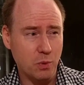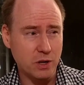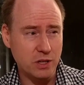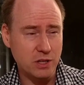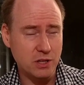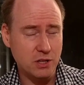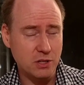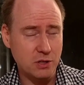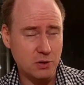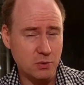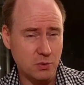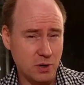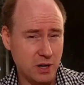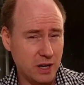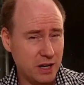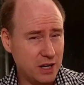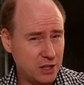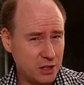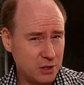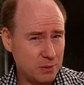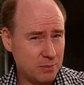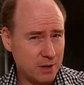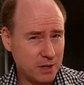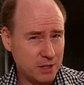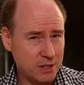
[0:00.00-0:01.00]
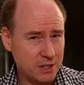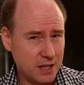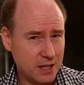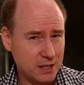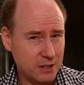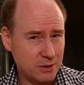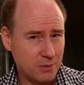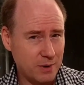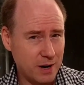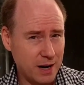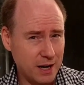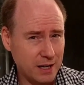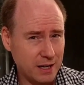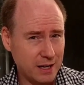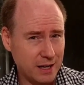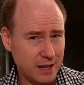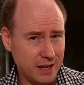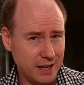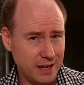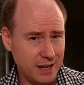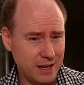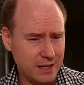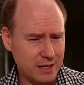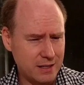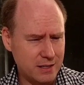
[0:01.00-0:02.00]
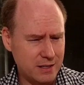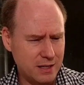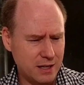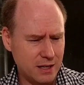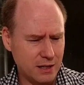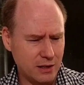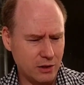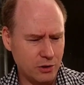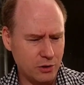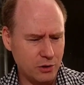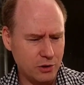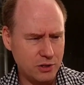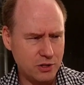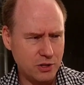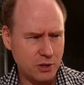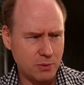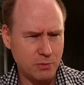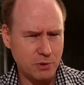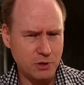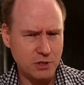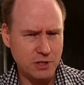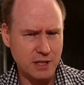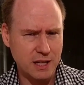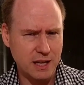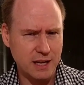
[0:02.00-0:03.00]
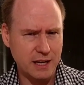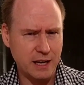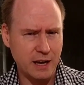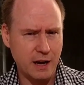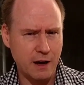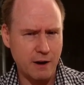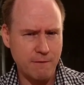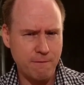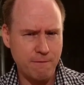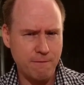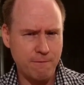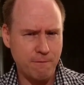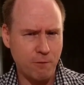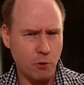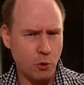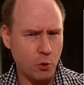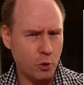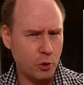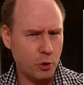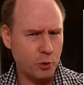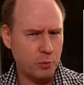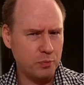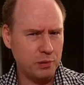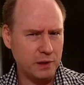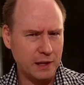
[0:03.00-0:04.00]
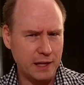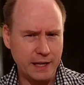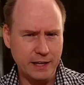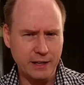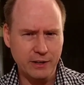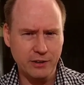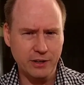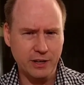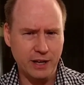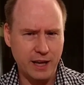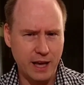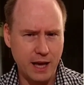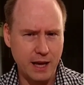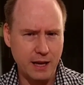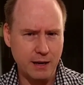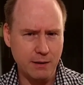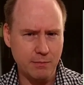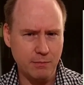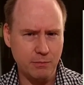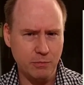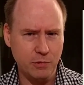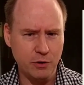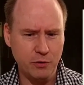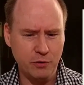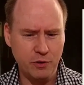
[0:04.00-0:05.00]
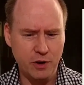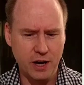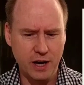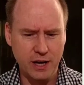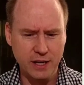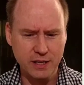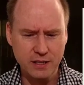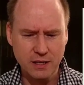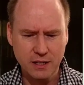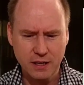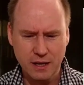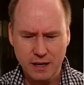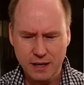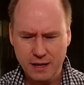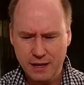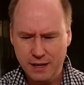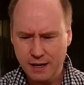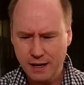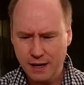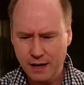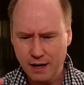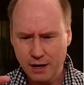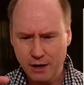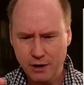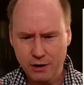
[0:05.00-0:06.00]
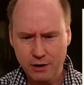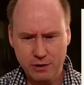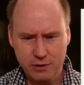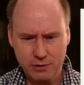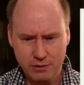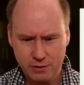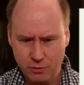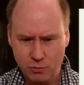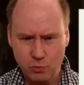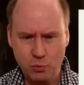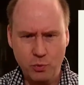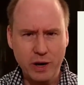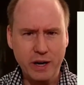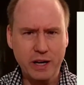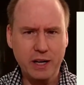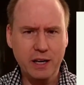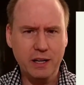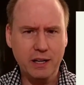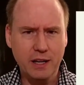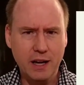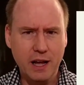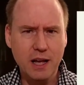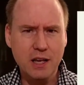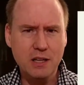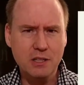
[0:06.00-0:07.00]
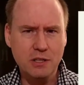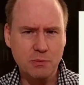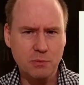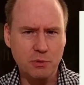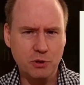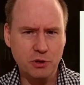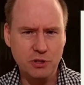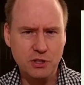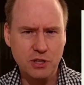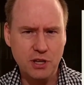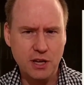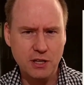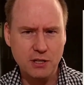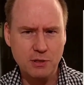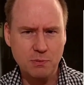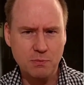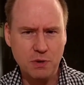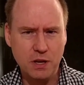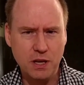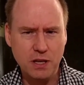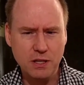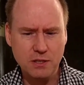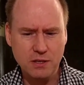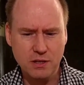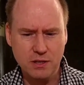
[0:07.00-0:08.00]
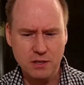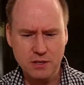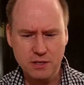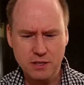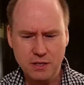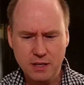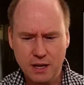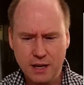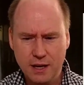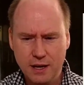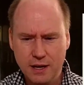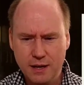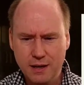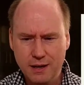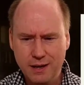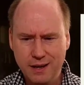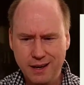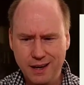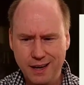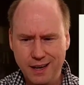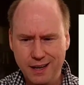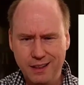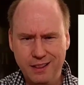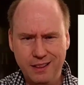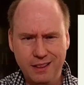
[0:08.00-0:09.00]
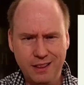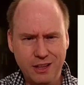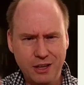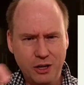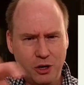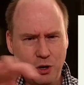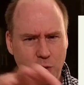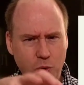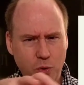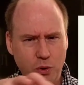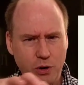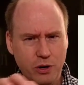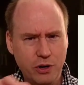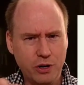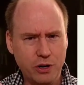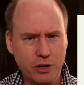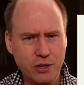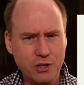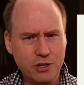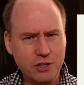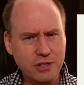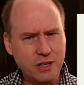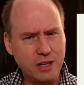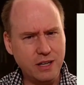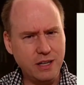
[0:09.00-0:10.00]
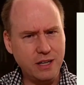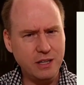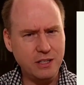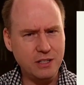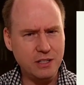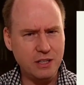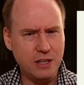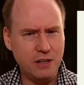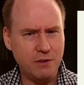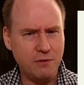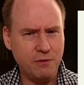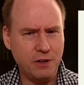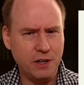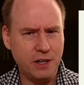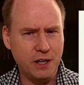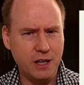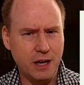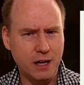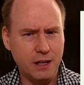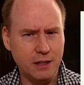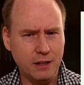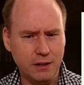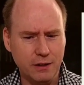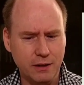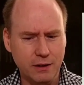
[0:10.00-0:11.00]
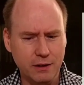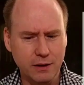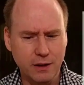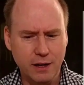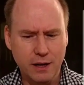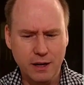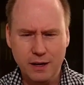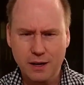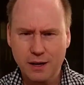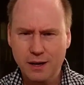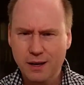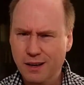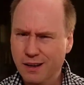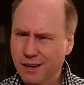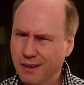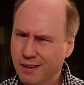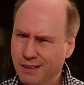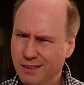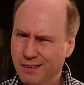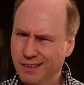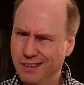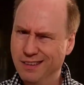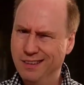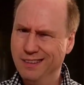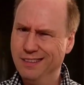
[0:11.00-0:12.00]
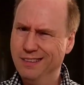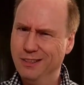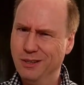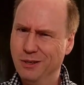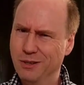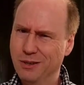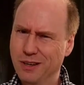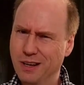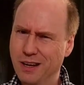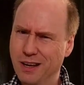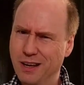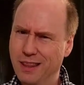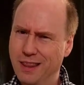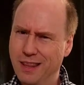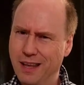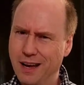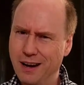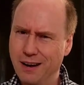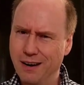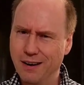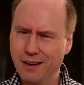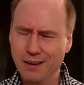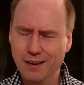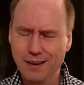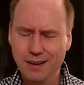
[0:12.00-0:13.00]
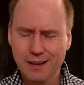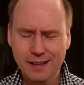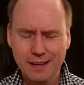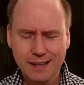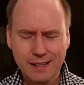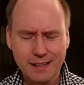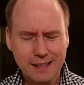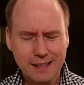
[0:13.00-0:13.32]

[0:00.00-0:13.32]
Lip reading: what's strange about Chaturanga is it looks almost like a four-player game. You've got our recognizable chess pieces in the corners and each a different color. What's going on there?